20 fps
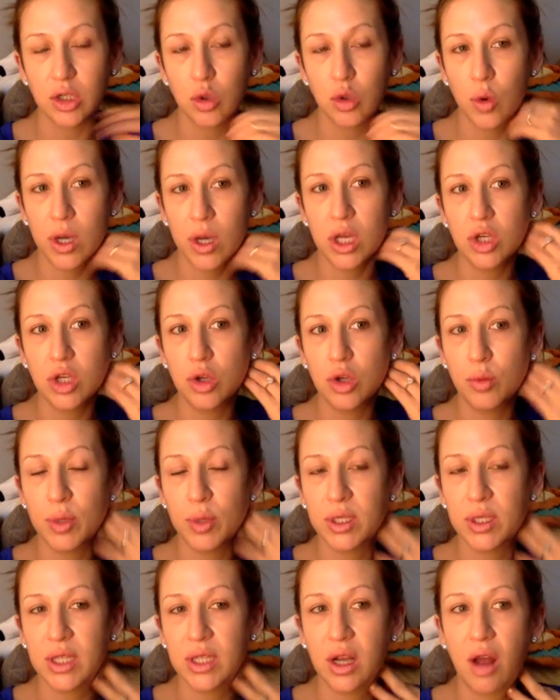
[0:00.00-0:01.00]

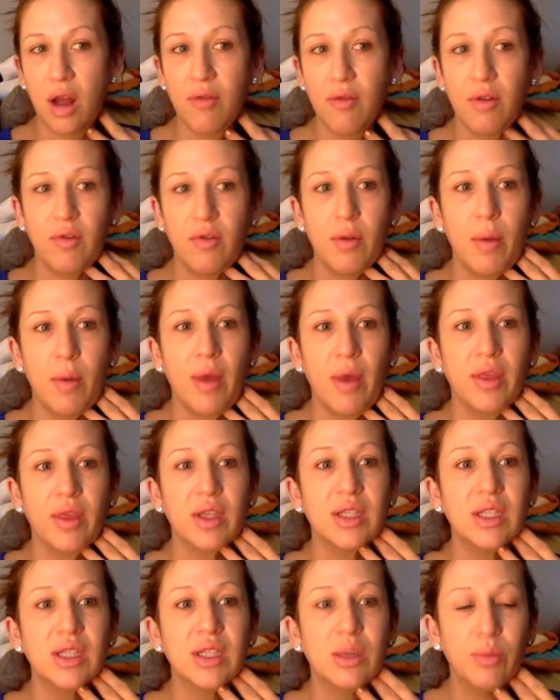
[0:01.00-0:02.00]
22% off every month
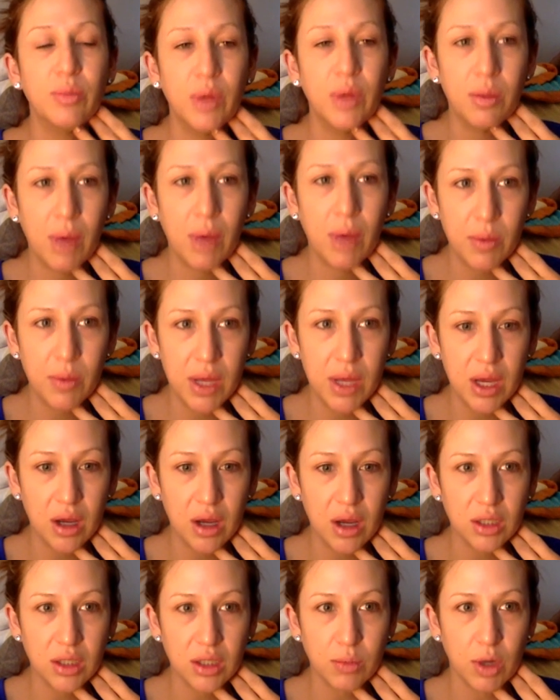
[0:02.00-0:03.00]
simply by being
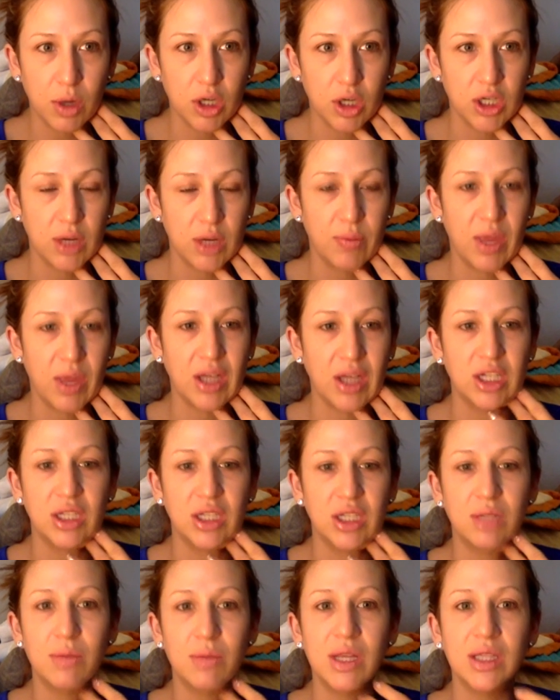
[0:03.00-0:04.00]
on SmartShip. That
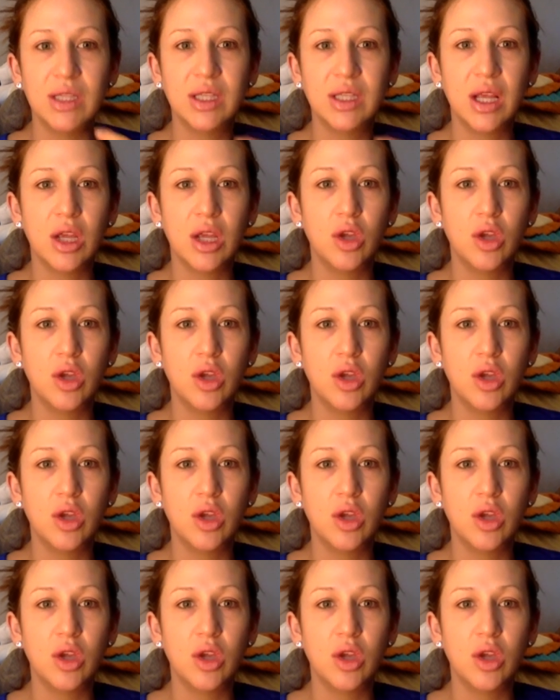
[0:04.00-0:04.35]
just means that